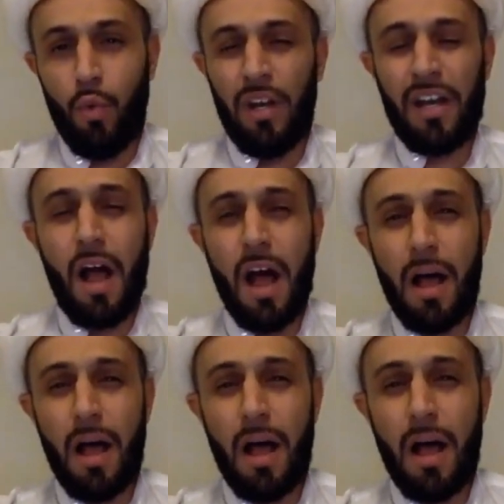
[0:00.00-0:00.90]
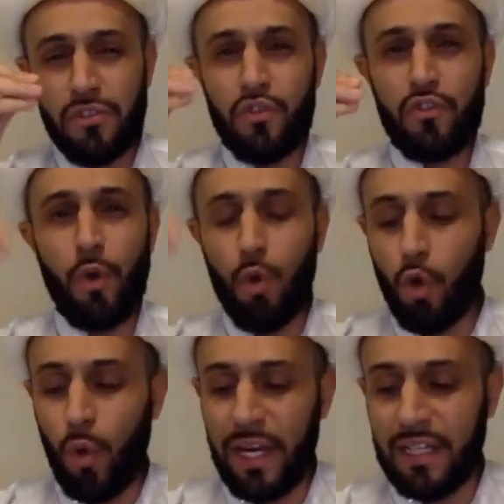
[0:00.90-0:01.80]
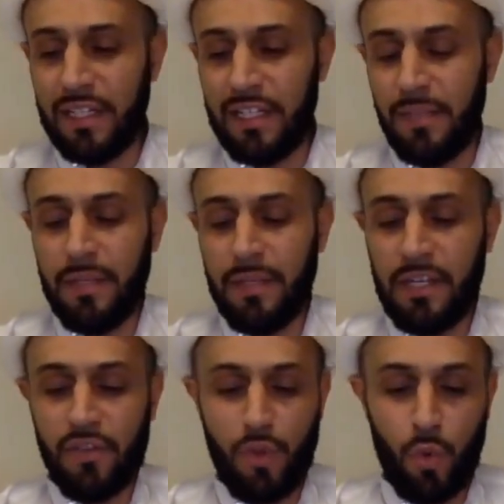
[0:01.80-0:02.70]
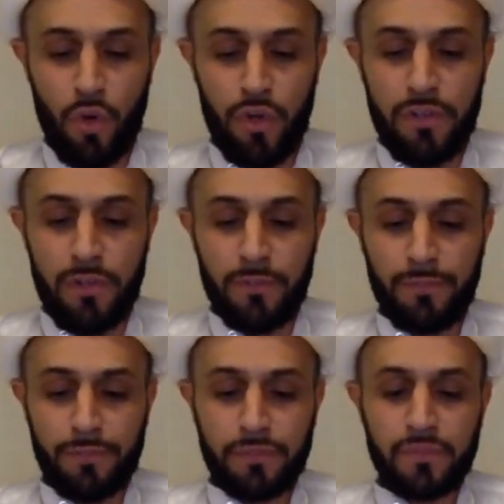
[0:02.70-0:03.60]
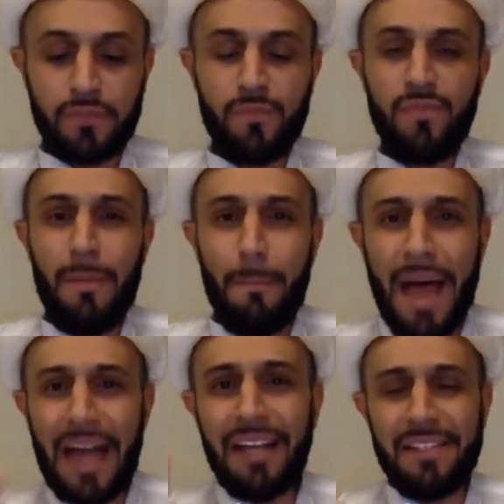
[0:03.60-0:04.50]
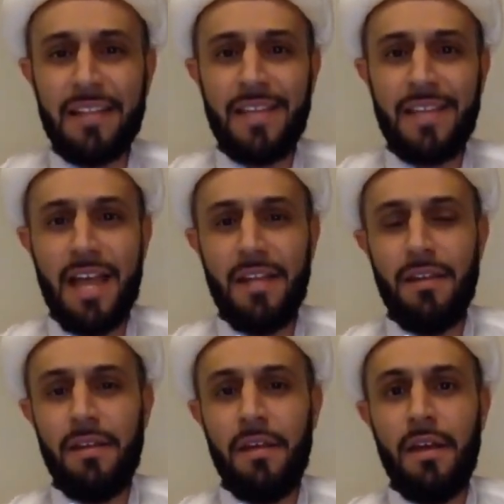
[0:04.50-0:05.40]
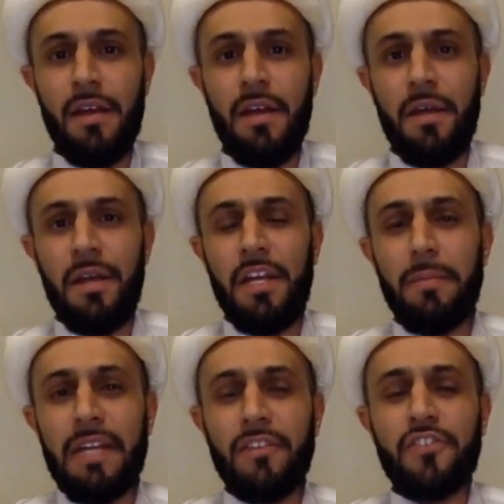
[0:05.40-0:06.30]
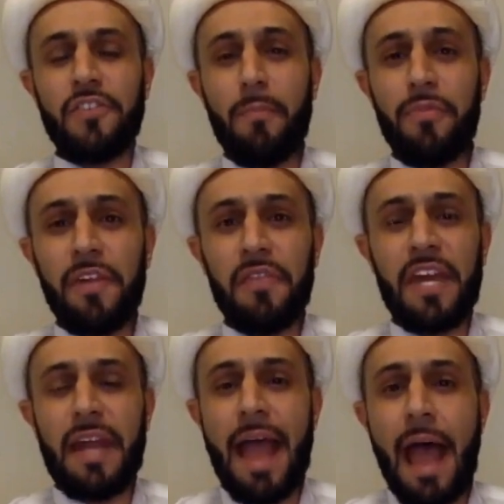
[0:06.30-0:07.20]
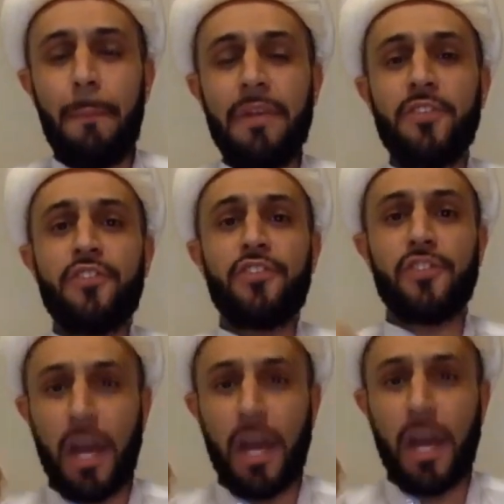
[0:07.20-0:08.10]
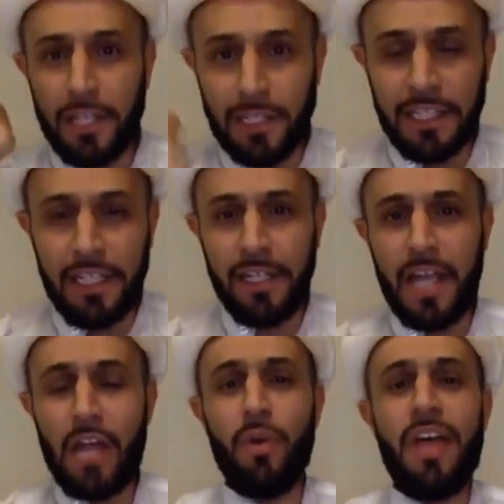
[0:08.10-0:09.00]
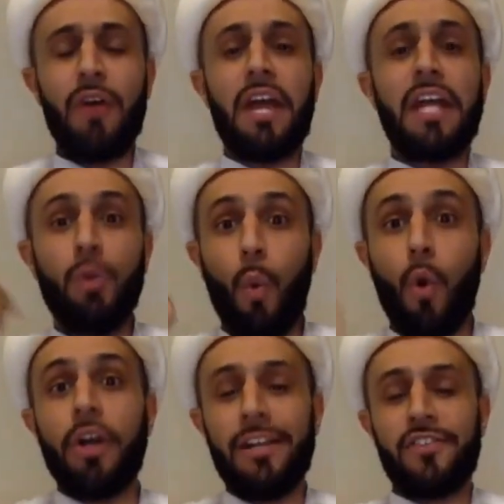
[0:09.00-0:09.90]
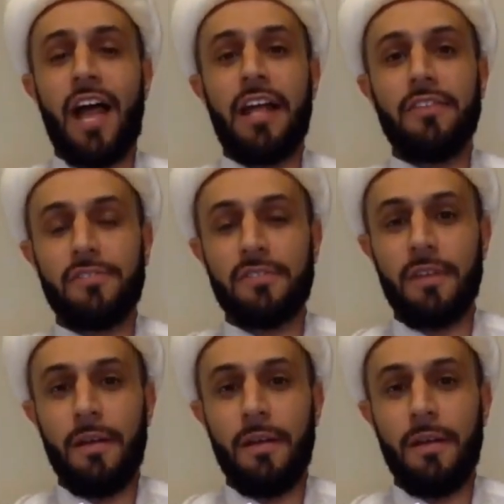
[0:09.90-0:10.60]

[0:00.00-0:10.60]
comes so quickly because the word baghtatan, it means something that happens suddenly and without any warning signs.